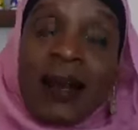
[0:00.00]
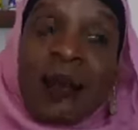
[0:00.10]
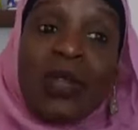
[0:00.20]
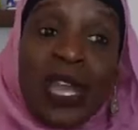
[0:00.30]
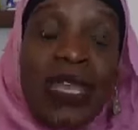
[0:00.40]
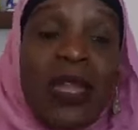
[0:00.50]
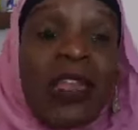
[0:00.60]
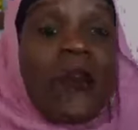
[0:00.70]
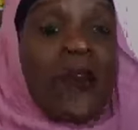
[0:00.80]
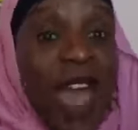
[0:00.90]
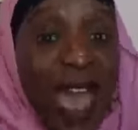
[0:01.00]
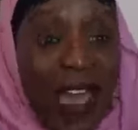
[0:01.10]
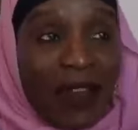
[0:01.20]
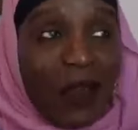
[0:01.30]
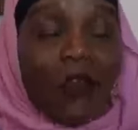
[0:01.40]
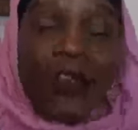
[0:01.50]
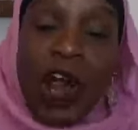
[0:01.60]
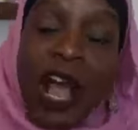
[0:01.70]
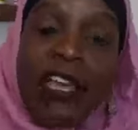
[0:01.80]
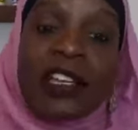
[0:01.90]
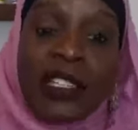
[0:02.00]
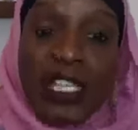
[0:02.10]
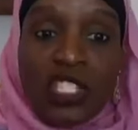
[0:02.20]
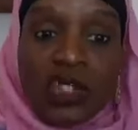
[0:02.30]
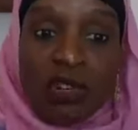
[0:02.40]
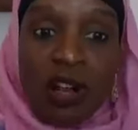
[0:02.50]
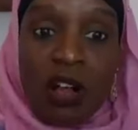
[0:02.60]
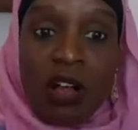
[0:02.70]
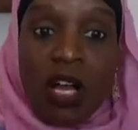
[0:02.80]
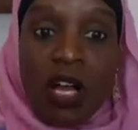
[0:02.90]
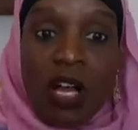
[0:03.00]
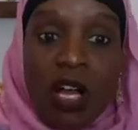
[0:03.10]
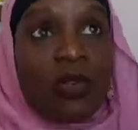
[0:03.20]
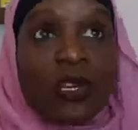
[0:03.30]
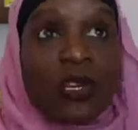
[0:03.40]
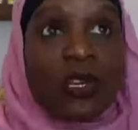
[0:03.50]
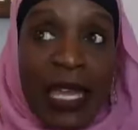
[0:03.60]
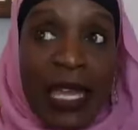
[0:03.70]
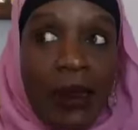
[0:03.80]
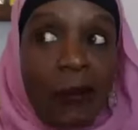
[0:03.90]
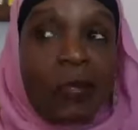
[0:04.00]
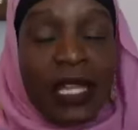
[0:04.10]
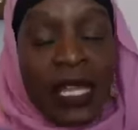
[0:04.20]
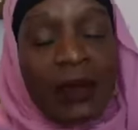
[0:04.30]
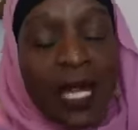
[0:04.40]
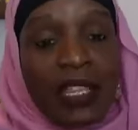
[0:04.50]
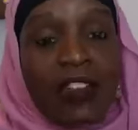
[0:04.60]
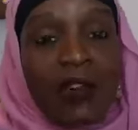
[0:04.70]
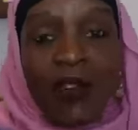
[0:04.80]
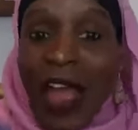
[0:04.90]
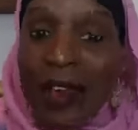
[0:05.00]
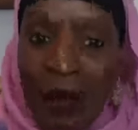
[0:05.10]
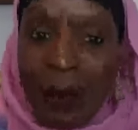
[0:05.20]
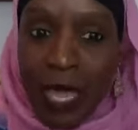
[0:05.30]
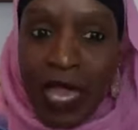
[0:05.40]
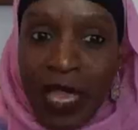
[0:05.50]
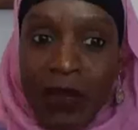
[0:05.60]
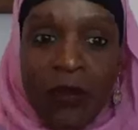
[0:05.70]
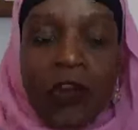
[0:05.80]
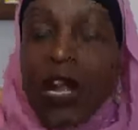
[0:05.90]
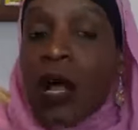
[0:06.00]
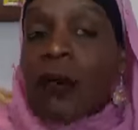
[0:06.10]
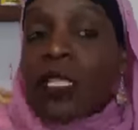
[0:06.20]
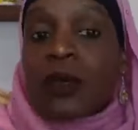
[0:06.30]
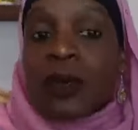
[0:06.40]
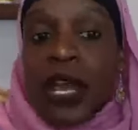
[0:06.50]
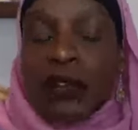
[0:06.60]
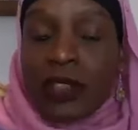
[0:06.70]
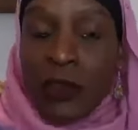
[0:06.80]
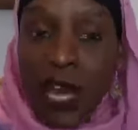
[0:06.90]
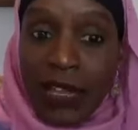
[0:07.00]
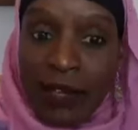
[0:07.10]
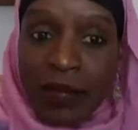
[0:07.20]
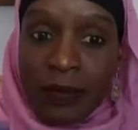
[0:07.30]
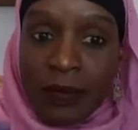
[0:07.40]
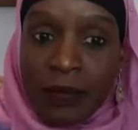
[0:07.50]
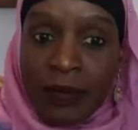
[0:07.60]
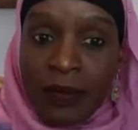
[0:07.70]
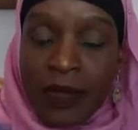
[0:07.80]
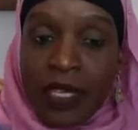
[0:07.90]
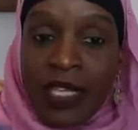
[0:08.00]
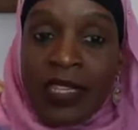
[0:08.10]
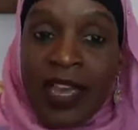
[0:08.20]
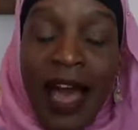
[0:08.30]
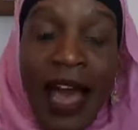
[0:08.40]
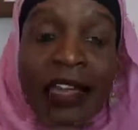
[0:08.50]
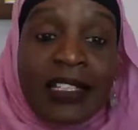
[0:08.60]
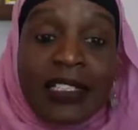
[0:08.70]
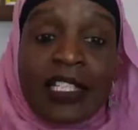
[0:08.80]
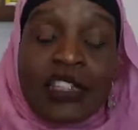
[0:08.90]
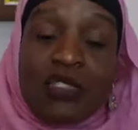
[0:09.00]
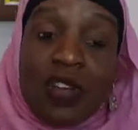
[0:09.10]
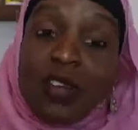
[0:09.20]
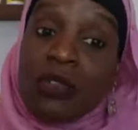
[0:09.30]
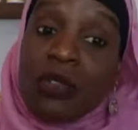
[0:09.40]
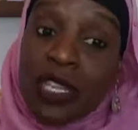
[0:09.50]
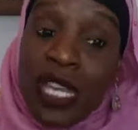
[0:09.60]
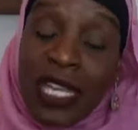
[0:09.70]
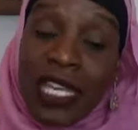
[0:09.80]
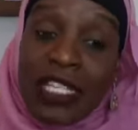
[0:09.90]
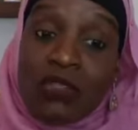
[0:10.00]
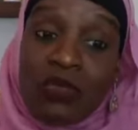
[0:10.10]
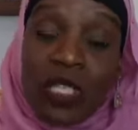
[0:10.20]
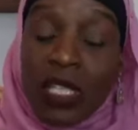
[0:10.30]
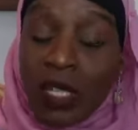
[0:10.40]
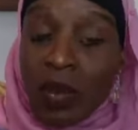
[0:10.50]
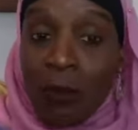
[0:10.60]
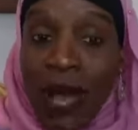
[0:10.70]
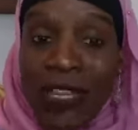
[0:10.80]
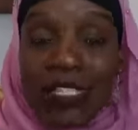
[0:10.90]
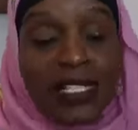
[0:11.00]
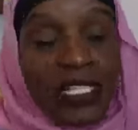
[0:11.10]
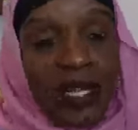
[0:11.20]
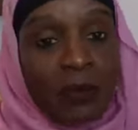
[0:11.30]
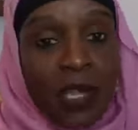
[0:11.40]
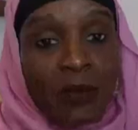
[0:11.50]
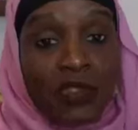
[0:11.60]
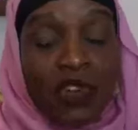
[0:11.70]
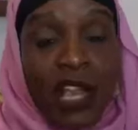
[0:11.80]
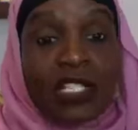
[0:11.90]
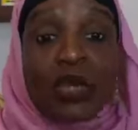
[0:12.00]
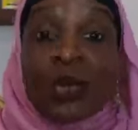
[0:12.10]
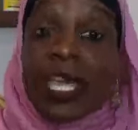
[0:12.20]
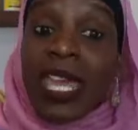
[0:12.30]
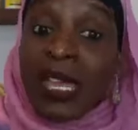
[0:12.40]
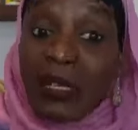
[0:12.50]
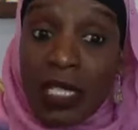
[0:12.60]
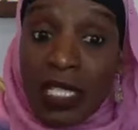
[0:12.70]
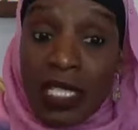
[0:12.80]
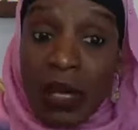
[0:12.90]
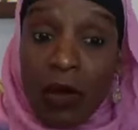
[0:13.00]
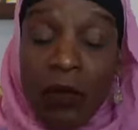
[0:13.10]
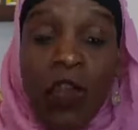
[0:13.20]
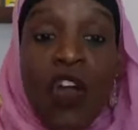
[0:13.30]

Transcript: blaming fat for high cholesterol is sort of like blaming the fireman for coming to put out the fire. The high cholesterol you get is really your body's attempt of trying to heal itself